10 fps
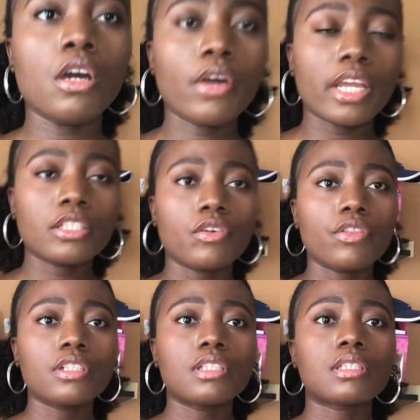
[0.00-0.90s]
okay, so
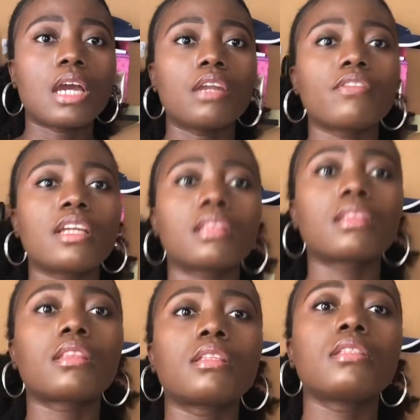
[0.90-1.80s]
this is kind of like
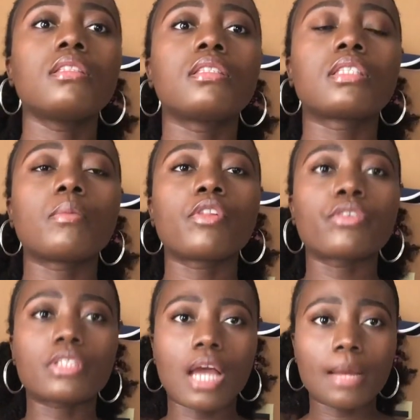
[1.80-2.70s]
similar
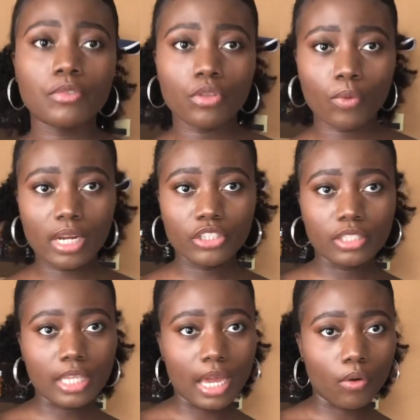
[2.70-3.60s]
top to the one I
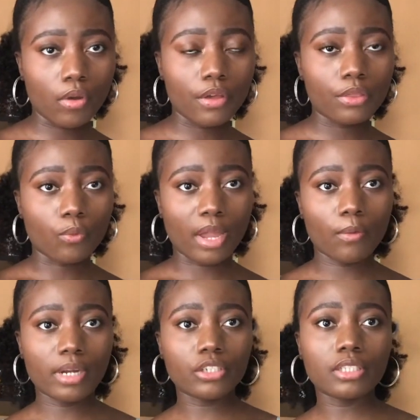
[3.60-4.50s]
just had on, the white
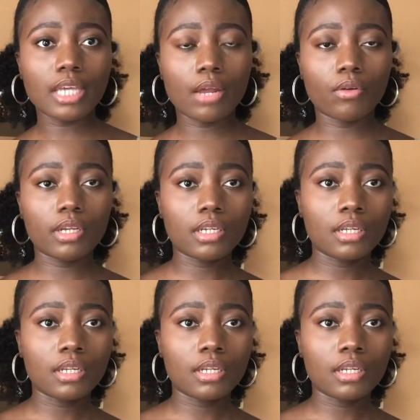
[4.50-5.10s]
one I just had on,